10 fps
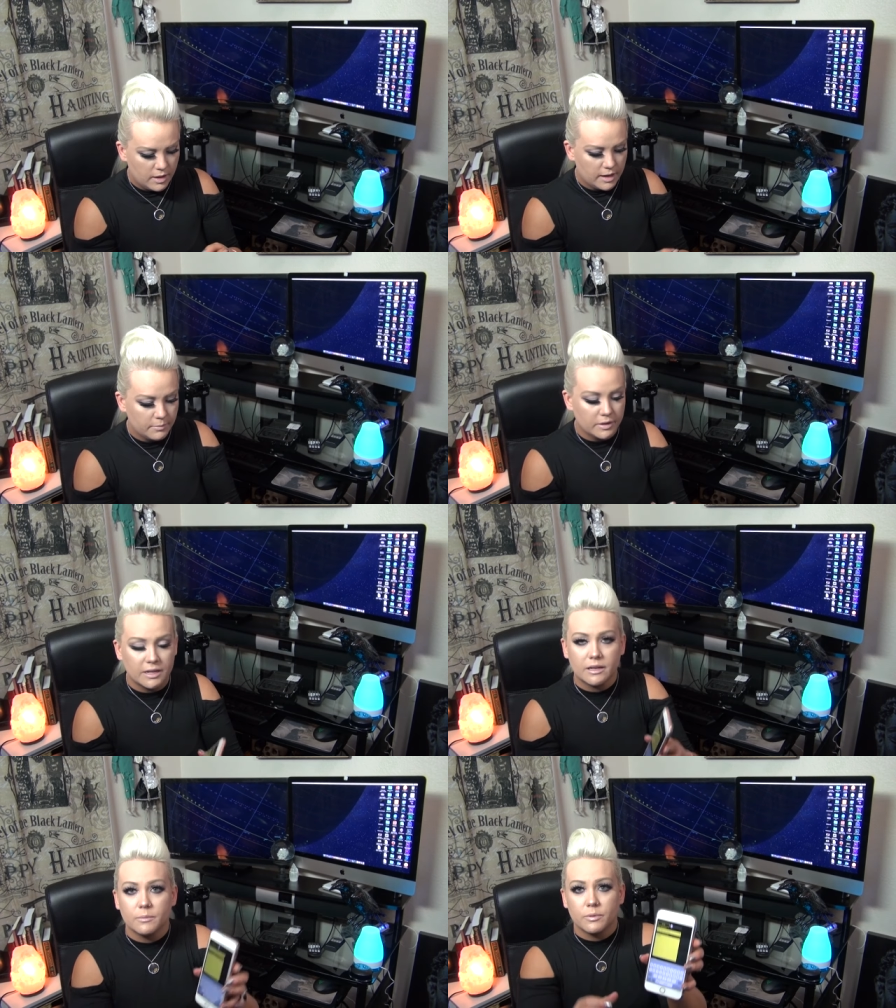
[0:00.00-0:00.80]
And I'm going
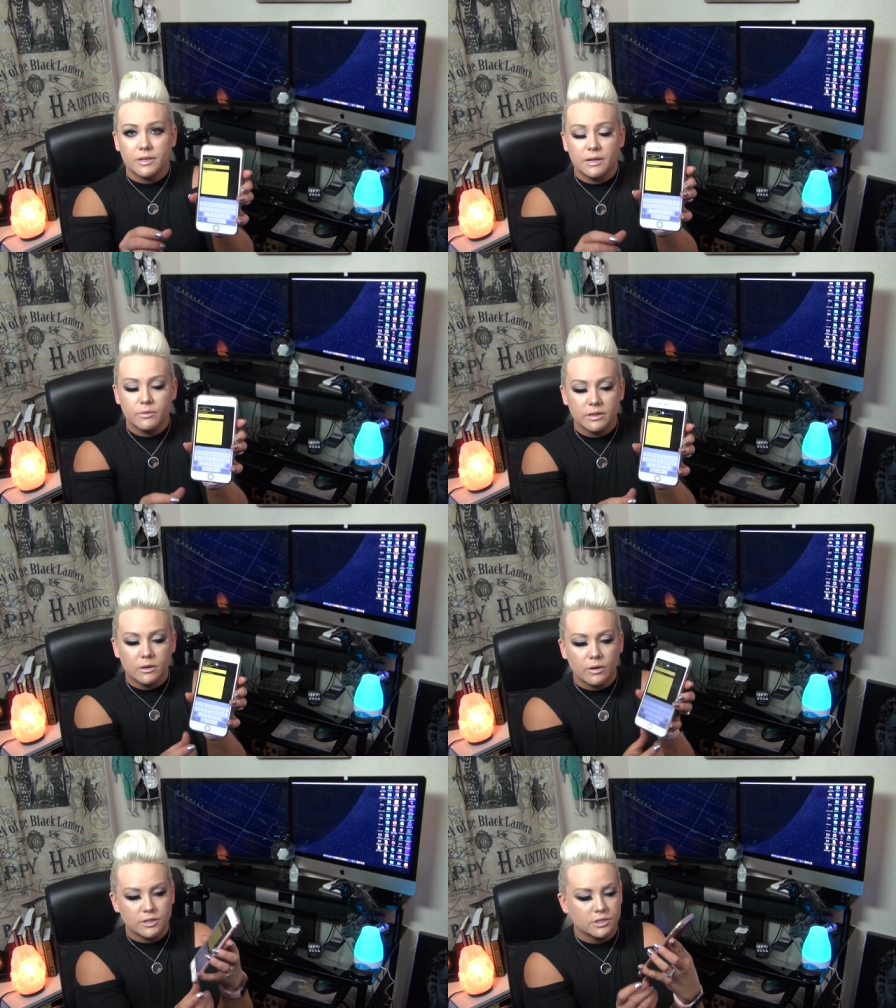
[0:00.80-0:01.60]
to complete it with a
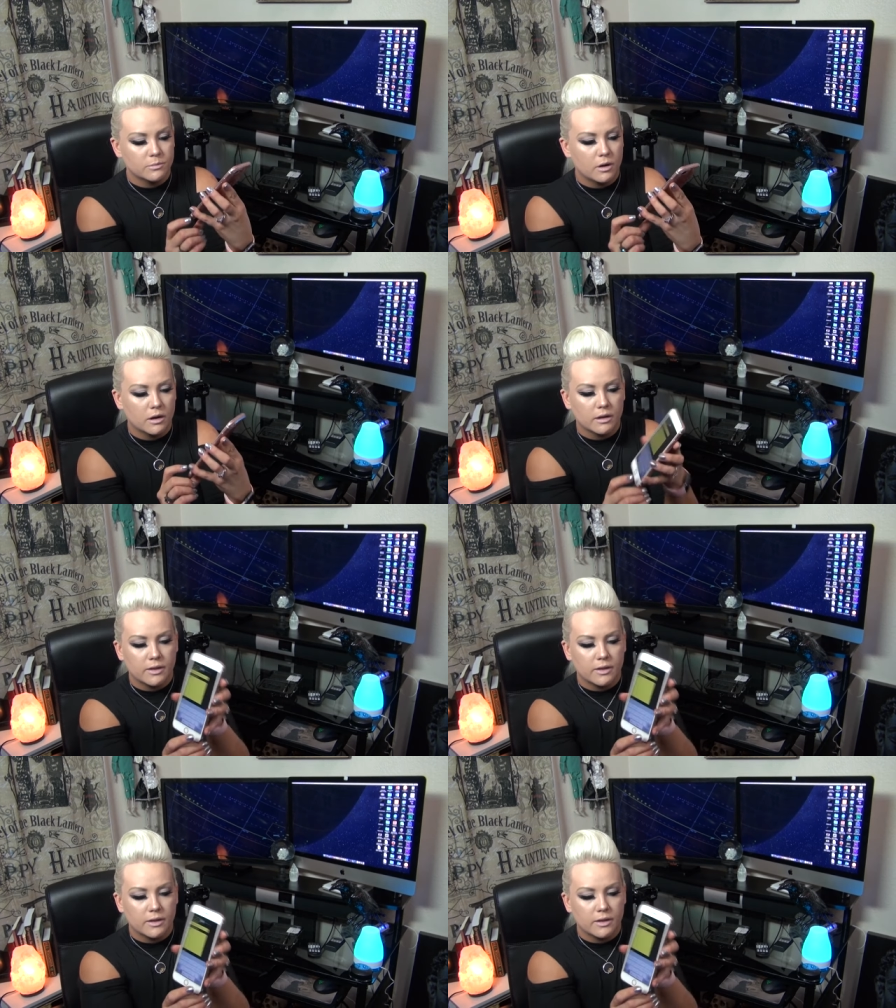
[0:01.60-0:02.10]
question mark